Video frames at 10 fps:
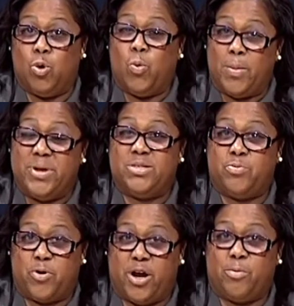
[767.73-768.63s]
Women's
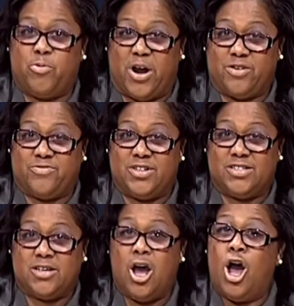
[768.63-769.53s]
Prayer Breakfast,